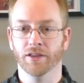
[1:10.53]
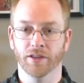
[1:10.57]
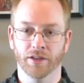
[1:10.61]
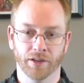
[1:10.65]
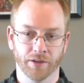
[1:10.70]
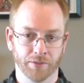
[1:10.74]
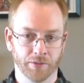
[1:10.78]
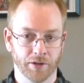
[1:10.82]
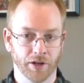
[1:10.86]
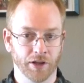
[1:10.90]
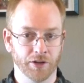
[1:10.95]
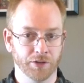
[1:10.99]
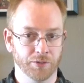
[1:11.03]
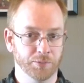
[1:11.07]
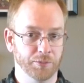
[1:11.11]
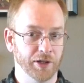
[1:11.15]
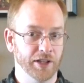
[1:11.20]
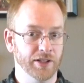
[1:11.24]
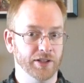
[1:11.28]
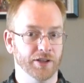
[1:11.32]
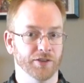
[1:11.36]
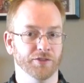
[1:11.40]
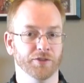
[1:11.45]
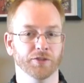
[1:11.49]
Another
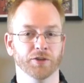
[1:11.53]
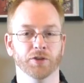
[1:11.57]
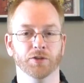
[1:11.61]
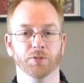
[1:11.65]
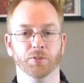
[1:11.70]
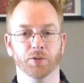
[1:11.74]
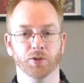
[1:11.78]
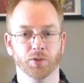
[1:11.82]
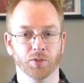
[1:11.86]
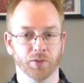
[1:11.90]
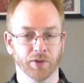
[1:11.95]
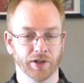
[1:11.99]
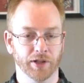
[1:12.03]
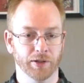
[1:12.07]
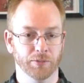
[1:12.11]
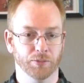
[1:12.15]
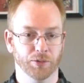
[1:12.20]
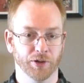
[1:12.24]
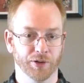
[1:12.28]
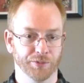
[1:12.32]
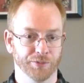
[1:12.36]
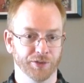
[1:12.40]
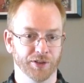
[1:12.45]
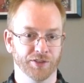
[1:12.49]
big difference between
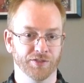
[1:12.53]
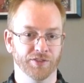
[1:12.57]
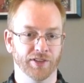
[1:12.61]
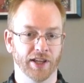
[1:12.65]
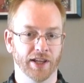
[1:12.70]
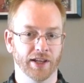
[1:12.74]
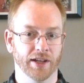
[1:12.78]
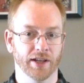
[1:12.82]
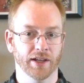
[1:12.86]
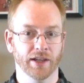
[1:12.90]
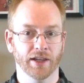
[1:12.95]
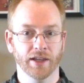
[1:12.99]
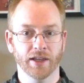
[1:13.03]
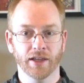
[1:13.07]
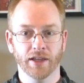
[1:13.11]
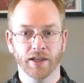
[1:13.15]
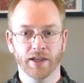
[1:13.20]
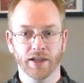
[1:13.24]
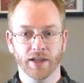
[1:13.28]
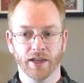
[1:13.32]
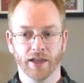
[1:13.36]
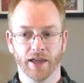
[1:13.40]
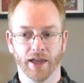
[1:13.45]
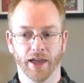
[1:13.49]
primitive data
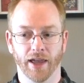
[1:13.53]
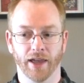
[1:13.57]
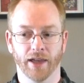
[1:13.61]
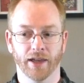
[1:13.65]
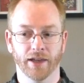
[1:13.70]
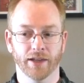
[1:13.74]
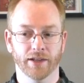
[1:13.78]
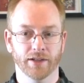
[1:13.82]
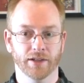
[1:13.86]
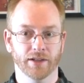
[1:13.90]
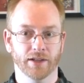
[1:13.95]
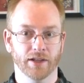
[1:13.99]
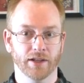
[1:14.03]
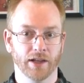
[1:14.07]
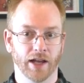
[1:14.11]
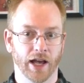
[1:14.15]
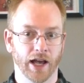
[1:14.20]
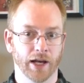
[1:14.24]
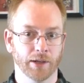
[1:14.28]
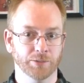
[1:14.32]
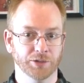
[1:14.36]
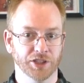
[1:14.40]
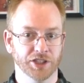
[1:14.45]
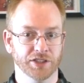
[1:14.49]
and
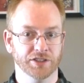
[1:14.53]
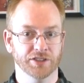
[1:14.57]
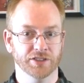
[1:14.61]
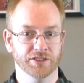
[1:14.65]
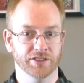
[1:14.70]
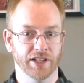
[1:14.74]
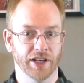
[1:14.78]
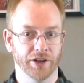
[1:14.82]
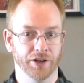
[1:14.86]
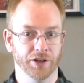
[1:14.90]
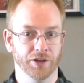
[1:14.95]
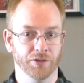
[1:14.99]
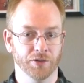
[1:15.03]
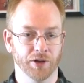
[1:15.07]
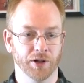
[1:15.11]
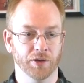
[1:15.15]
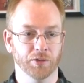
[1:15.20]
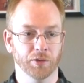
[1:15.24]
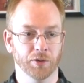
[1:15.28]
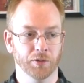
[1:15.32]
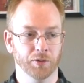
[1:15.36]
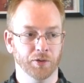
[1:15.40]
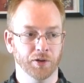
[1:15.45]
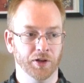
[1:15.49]
objects is how you
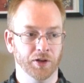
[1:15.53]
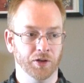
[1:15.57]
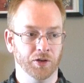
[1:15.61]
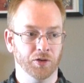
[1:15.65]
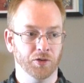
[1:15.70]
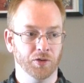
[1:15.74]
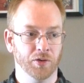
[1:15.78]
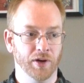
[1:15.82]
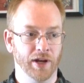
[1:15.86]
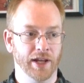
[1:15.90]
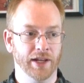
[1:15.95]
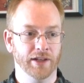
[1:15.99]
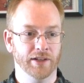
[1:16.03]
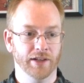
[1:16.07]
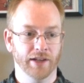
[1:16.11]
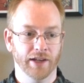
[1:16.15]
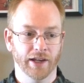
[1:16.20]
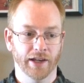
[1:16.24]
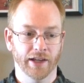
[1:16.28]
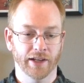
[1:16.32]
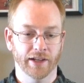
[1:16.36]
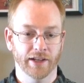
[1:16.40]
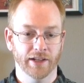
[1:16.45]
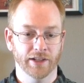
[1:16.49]
create one. When you create
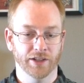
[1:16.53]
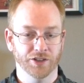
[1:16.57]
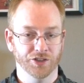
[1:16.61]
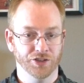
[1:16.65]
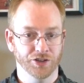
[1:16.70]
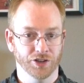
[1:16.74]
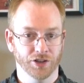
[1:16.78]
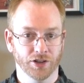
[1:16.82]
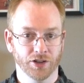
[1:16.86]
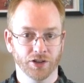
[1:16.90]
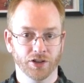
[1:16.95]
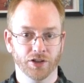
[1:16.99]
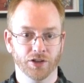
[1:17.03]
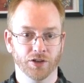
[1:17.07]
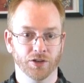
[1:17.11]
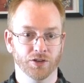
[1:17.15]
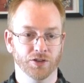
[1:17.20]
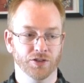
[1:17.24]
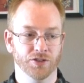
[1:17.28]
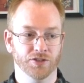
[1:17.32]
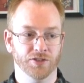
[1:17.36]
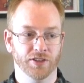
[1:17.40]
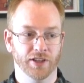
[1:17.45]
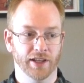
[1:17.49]
an integer,
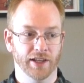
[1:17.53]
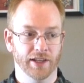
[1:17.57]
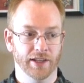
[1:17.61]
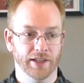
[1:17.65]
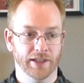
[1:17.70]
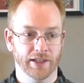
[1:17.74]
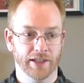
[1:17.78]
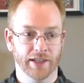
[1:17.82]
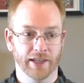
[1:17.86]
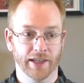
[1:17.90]
you just say